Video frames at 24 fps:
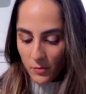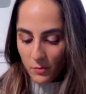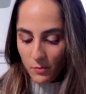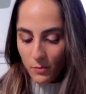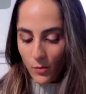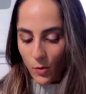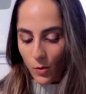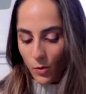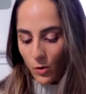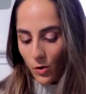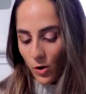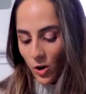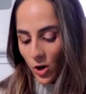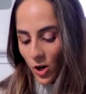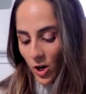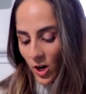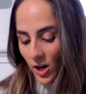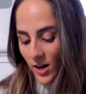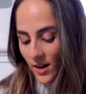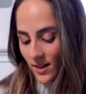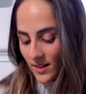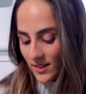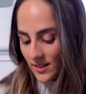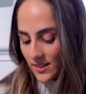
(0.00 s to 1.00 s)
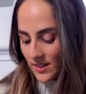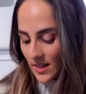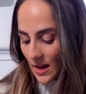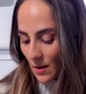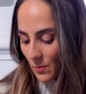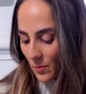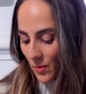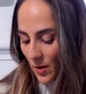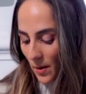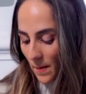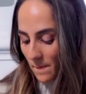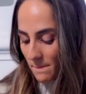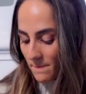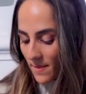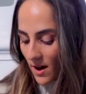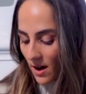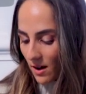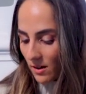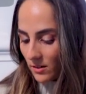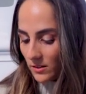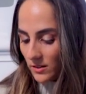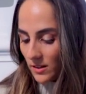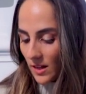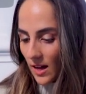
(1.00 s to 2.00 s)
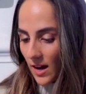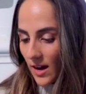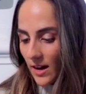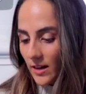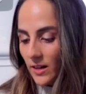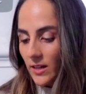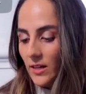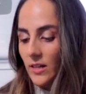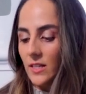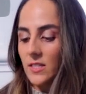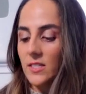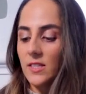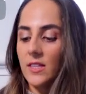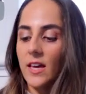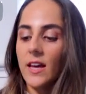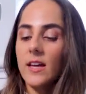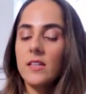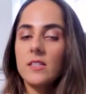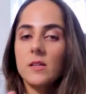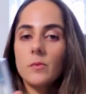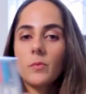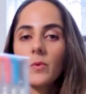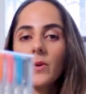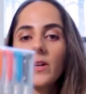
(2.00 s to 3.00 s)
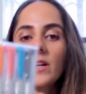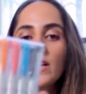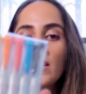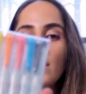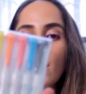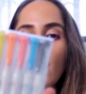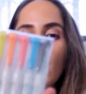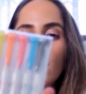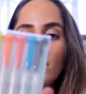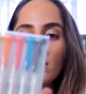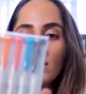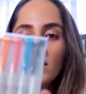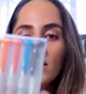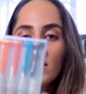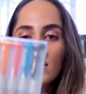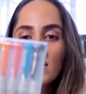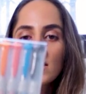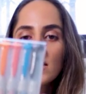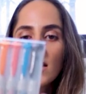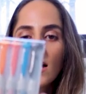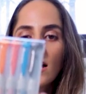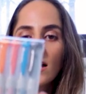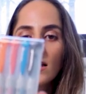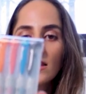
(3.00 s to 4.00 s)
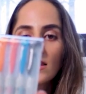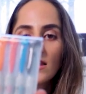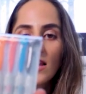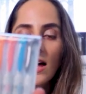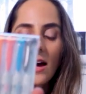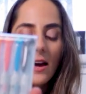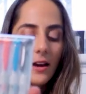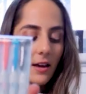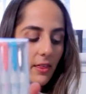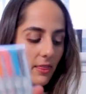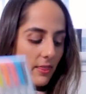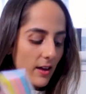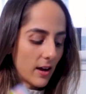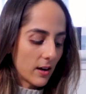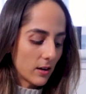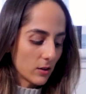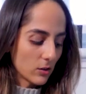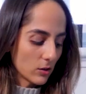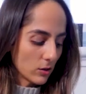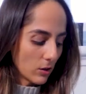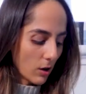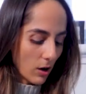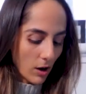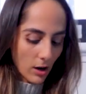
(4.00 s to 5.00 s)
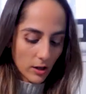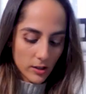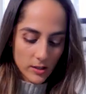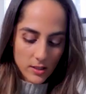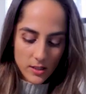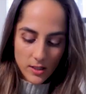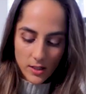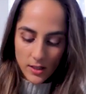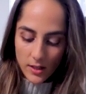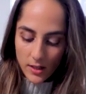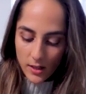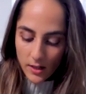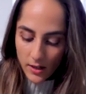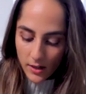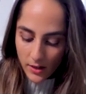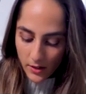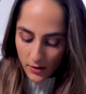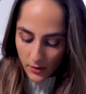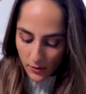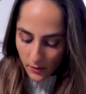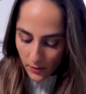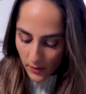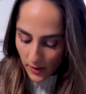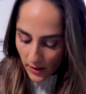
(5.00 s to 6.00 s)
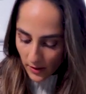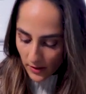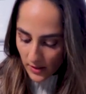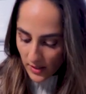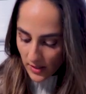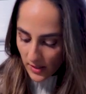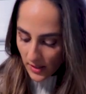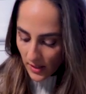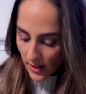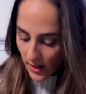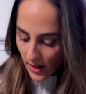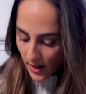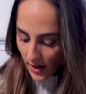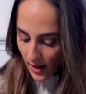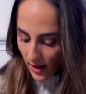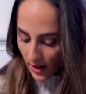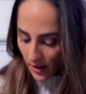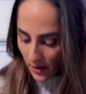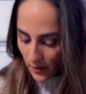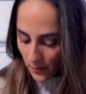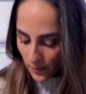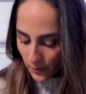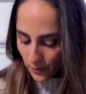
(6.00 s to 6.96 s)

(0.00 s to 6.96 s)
More zebra Mildliners. These are pretty colors. I like that a lot. What else is in here?